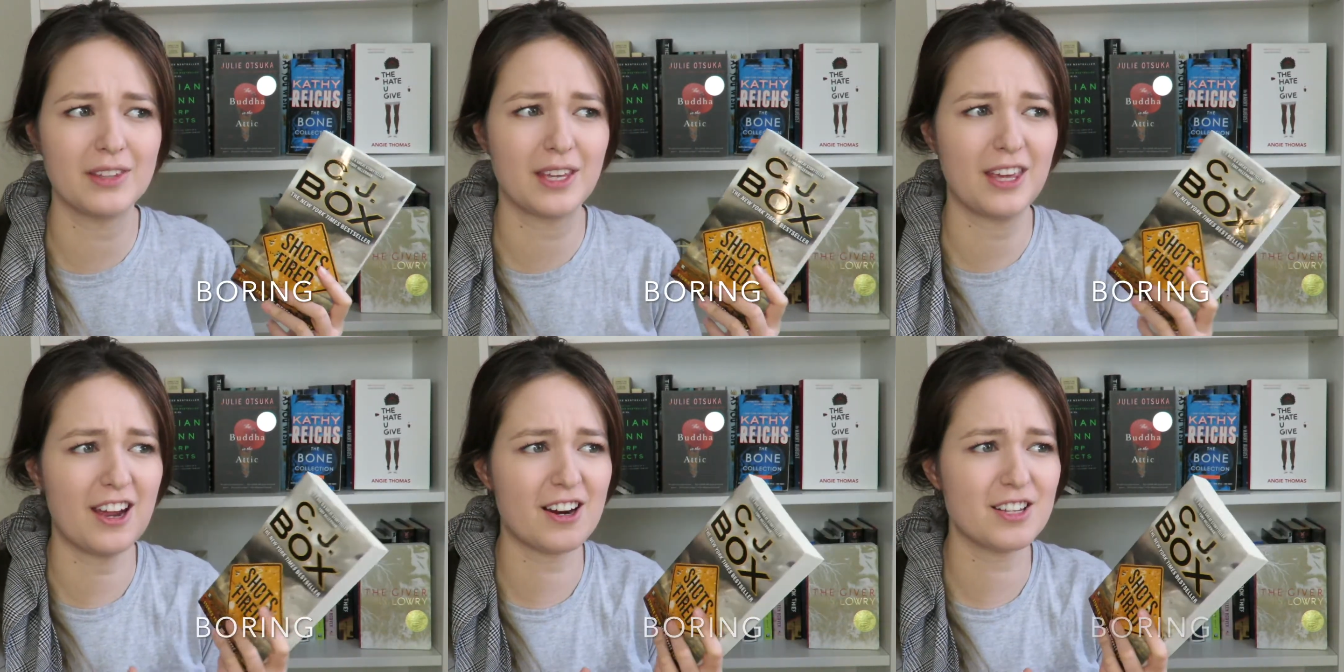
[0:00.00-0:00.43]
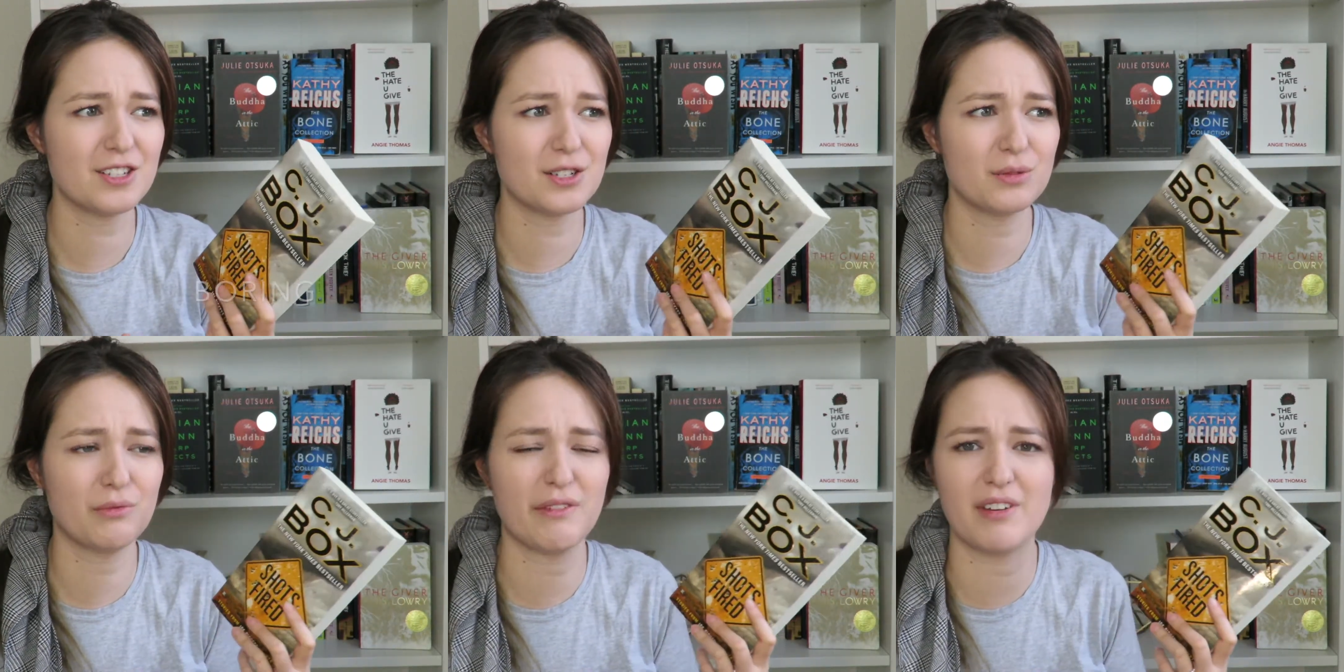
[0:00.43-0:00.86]
the
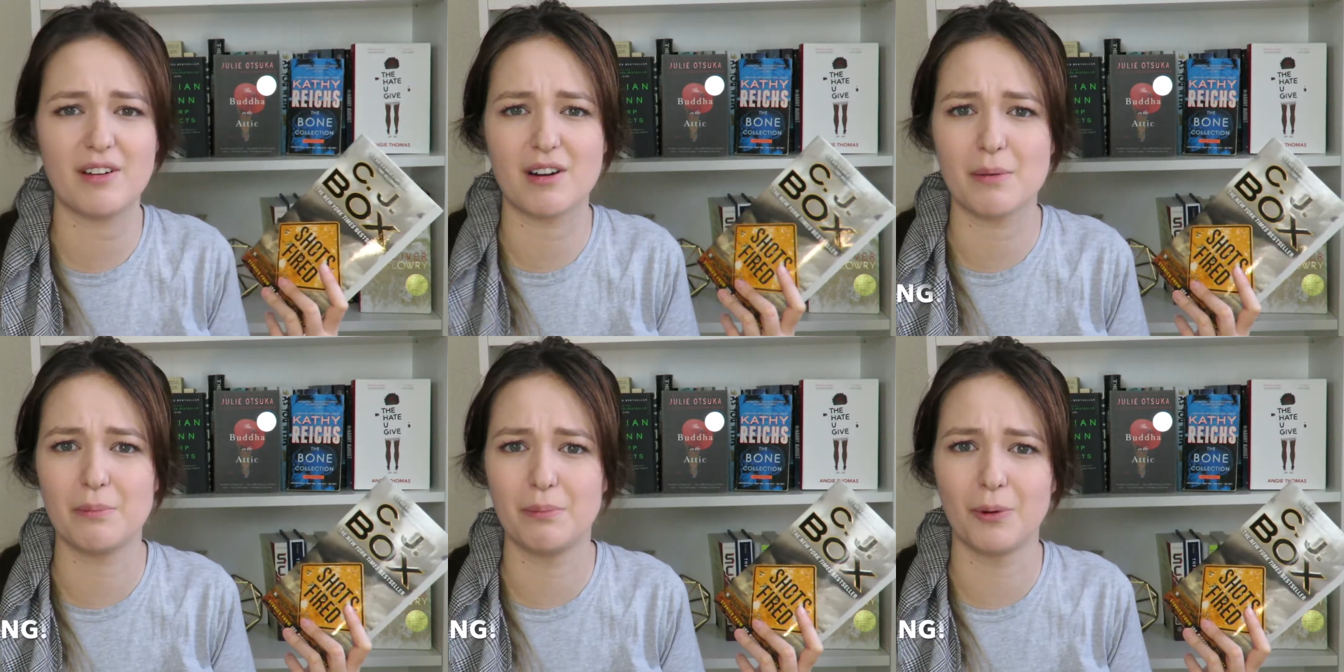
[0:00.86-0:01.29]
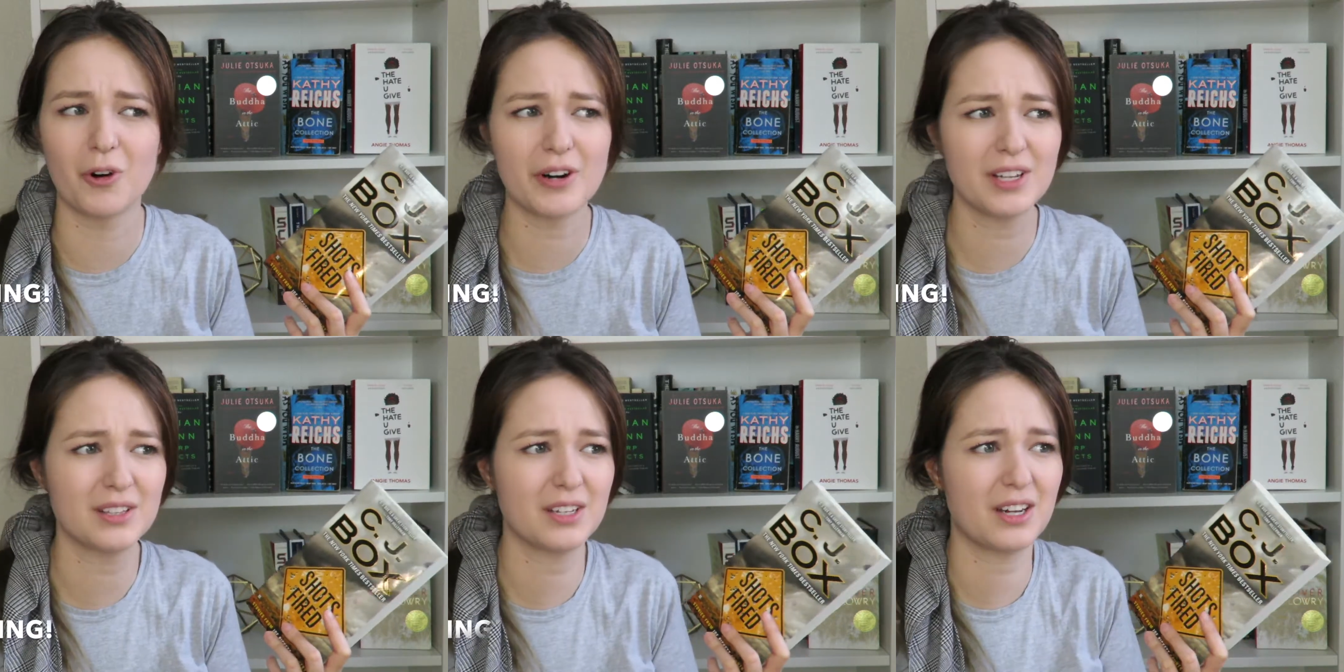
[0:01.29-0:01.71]
characters were very
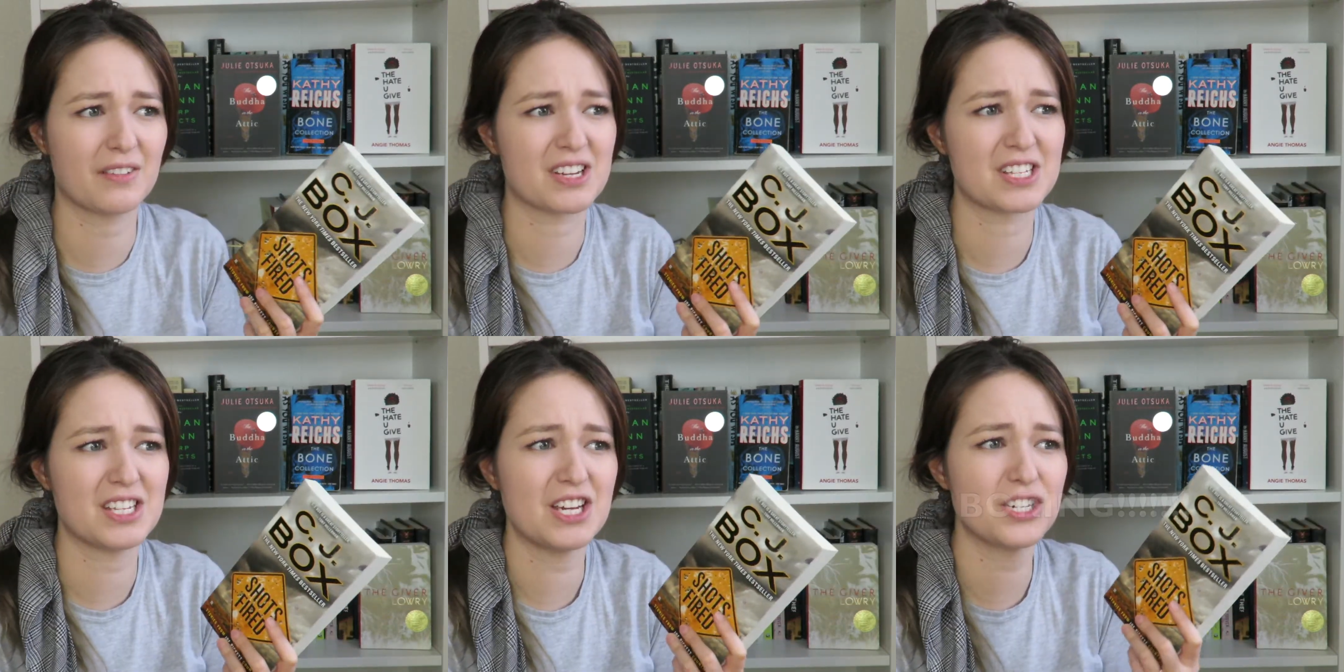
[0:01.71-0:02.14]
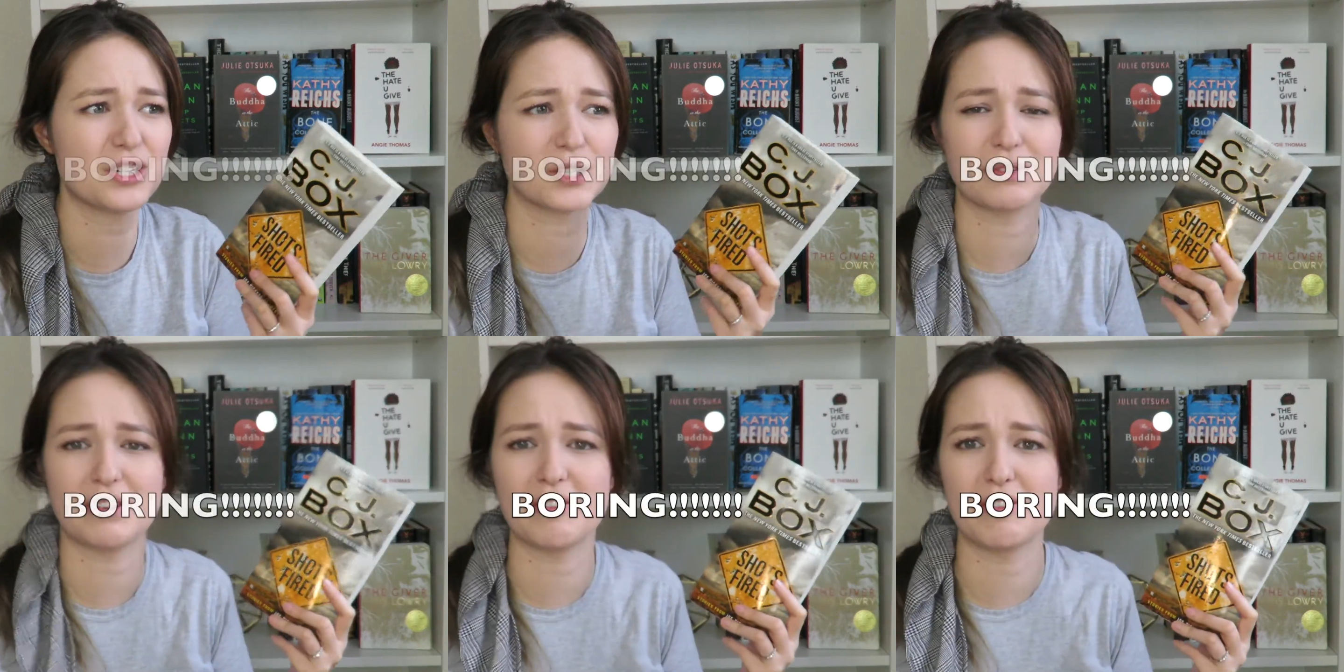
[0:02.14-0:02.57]
boring, the
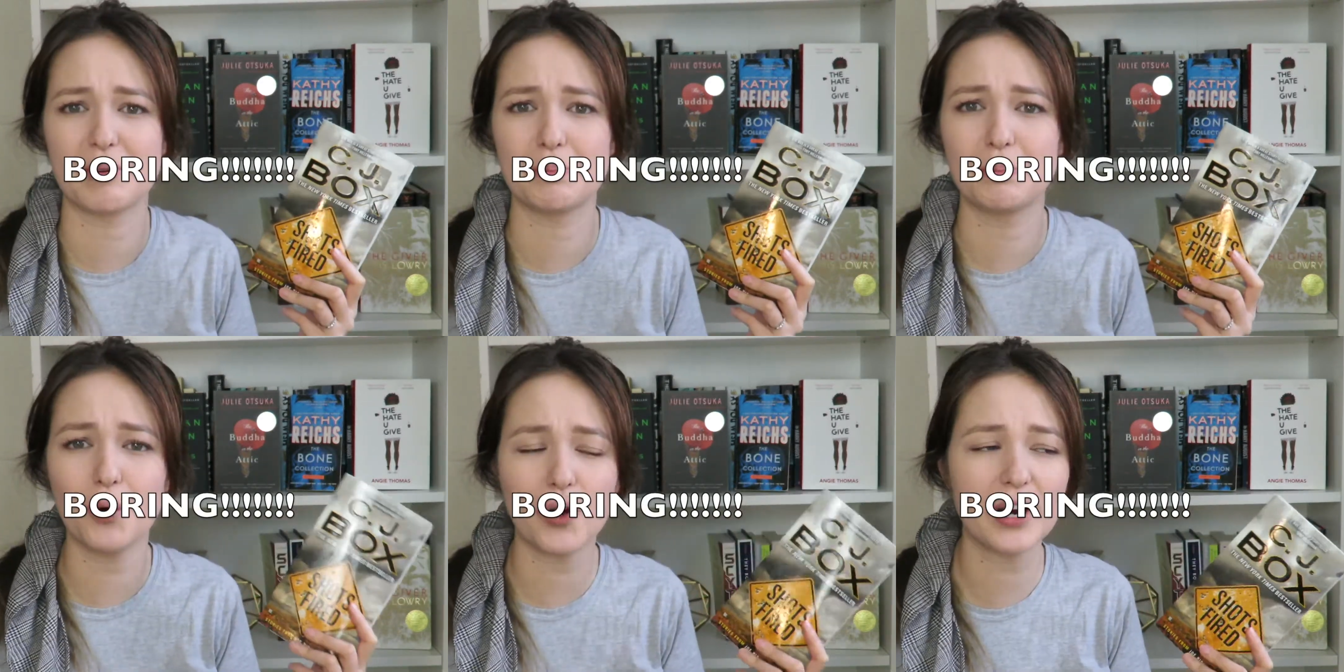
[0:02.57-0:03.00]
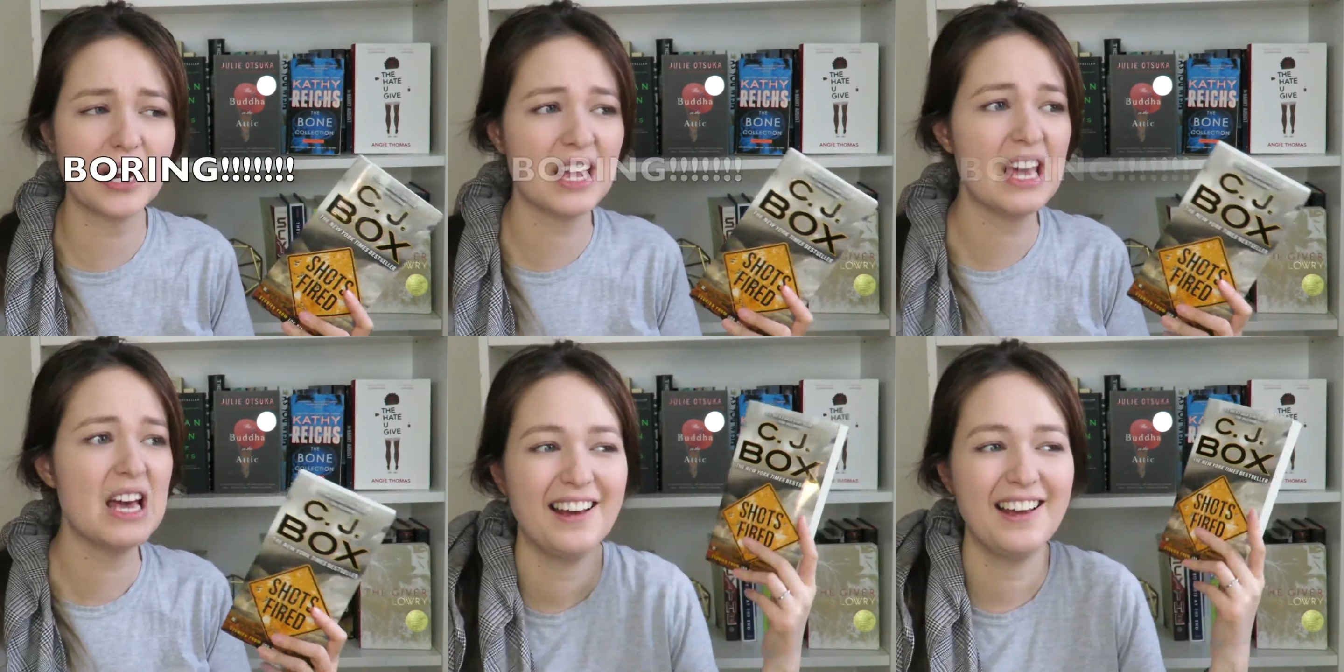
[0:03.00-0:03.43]
conversations were very boring.